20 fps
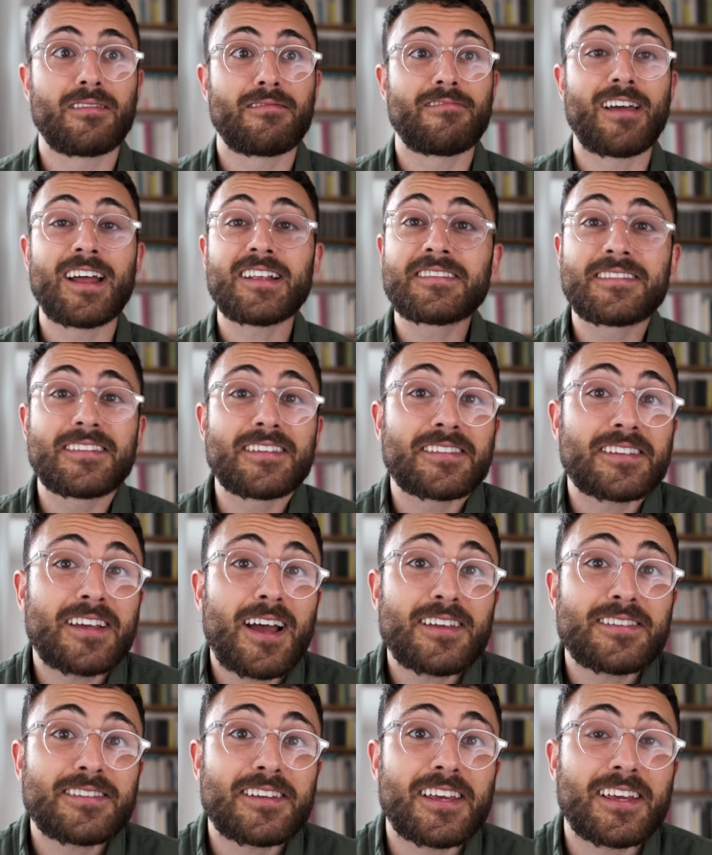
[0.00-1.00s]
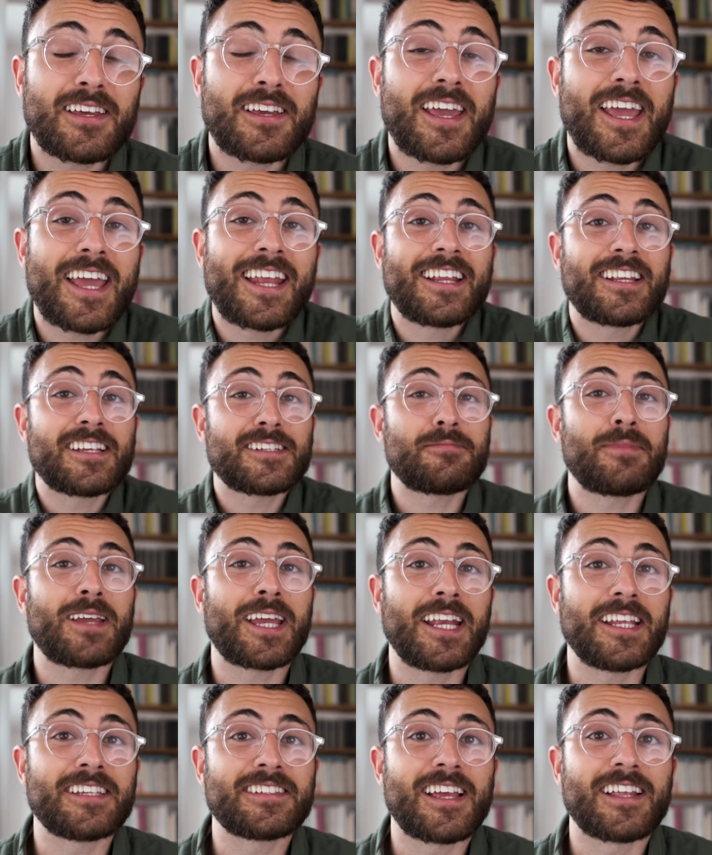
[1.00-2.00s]
that's disgusting and it doesn't make
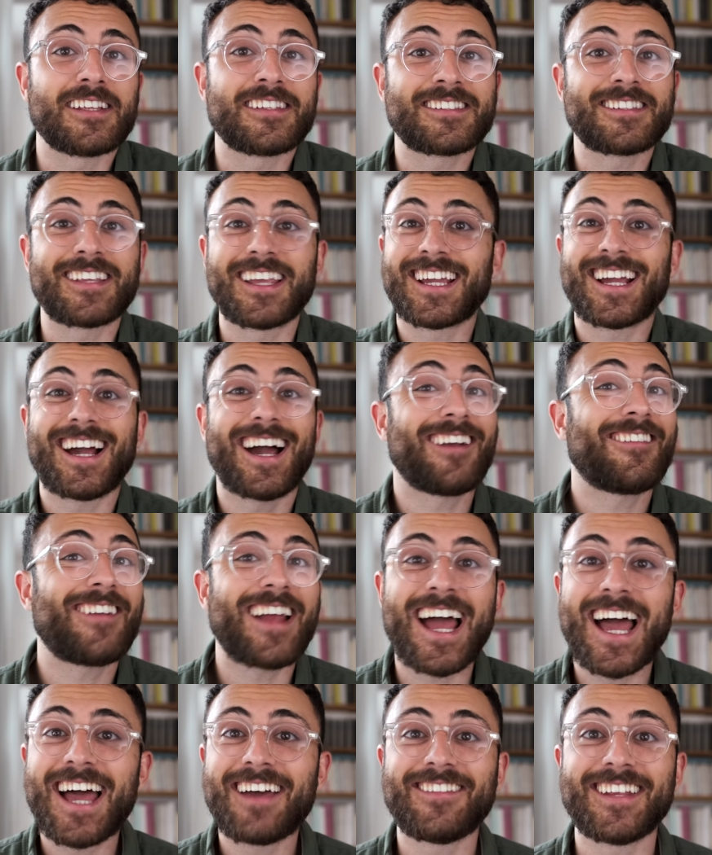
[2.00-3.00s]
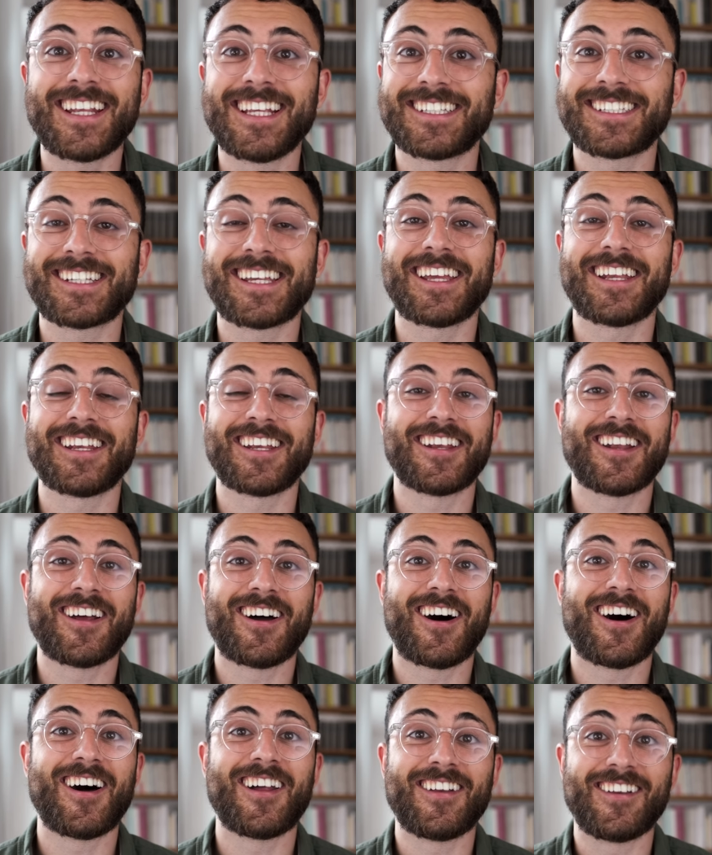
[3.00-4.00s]
any sense. Like, I don't have any skin
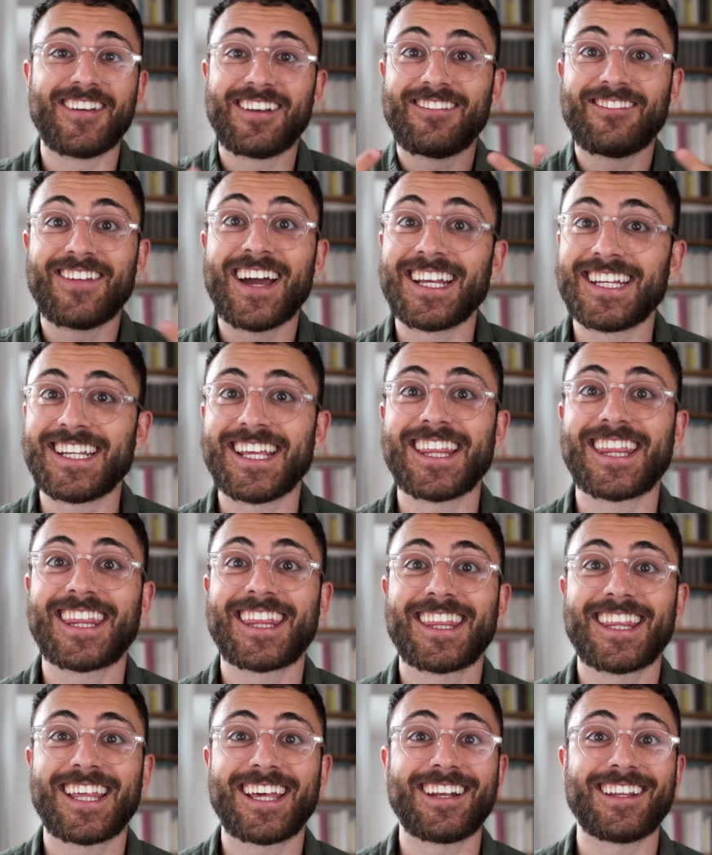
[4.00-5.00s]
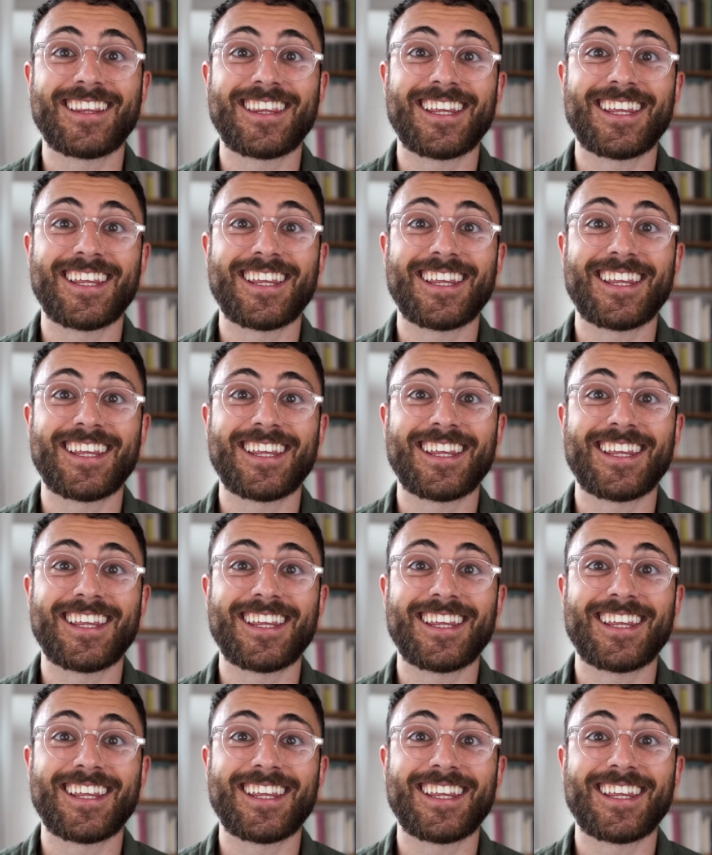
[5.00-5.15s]
on my teeth, I don't